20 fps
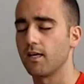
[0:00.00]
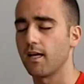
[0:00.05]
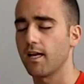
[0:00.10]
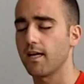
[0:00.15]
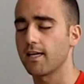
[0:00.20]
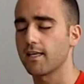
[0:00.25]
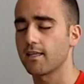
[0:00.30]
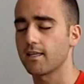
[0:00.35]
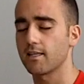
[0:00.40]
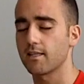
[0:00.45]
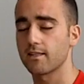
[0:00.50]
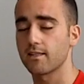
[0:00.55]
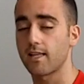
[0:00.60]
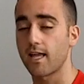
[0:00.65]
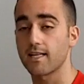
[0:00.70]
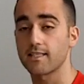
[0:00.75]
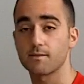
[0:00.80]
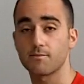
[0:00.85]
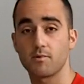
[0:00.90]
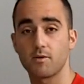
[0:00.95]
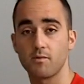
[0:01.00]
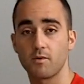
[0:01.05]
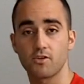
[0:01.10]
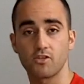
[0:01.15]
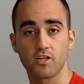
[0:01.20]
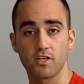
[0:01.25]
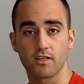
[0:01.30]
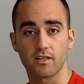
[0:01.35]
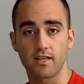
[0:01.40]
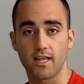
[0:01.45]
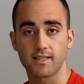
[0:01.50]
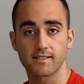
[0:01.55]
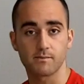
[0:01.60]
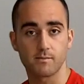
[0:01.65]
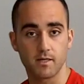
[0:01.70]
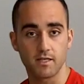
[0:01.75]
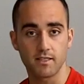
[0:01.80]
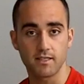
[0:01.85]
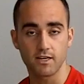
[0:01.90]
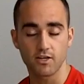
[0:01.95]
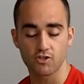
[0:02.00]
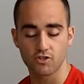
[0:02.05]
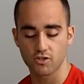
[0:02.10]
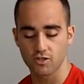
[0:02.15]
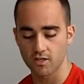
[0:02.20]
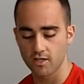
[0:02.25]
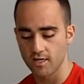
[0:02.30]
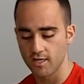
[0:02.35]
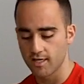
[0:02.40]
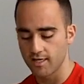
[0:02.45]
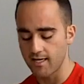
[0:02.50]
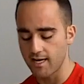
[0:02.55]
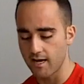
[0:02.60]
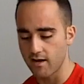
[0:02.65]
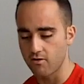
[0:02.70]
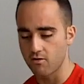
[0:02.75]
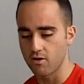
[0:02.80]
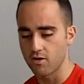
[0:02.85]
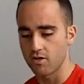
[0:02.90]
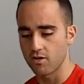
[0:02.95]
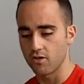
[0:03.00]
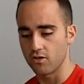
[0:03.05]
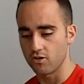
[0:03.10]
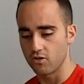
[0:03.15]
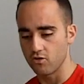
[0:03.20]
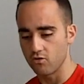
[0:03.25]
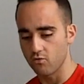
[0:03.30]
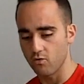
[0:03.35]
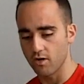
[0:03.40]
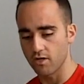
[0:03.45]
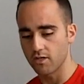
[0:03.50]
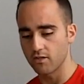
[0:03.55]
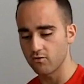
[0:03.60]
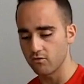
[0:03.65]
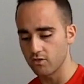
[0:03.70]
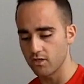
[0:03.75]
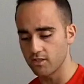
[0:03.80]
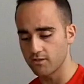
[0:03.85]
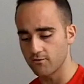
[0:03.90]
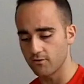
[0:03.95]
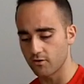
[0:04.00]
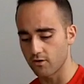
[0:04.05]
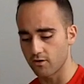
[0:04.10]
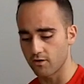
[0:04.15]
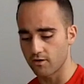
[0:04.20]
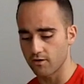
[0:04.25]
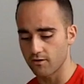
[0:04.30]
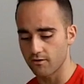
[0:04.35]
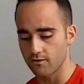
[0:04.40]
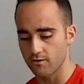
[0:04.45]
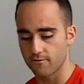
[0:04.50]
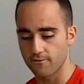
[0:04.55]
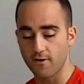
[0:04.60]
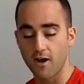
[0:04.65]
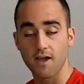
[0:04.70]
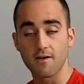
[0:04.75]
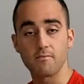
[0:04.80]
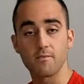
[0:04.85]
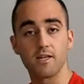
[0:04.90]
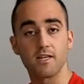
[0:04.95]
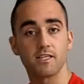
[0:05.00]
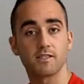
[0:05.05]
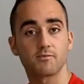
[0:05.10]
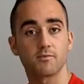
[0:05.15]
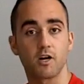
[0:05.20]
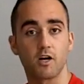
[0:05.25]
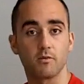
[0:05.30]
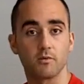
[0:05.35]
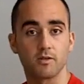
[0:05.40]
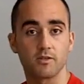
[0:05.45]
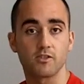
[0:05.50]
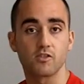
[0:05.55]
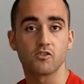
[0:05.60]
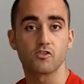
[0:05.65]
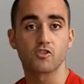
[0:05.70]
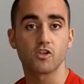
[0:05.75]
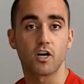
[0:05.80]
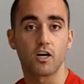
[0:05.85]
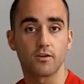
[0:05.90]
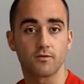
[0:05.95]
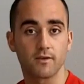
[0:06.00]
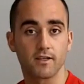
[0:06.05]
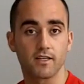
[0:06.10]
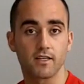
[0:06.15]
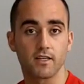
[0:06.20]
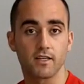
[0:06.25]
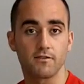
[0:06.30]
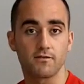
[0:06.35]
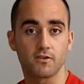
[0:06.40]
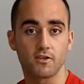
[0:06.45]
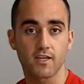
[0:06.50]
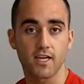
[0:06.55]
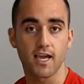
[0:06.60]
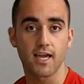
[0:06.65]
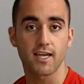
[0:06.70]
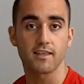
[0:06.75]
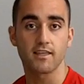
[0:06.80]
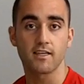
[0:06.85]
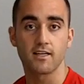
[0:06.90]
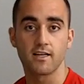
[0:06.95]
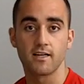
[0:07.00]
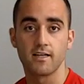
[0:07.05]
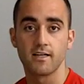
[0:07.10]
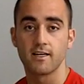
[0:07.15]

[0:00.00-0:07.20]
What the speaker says: And that's pretty much it. That's meditation. Now, you want to do this for 5 minutes probably to start with, if you can.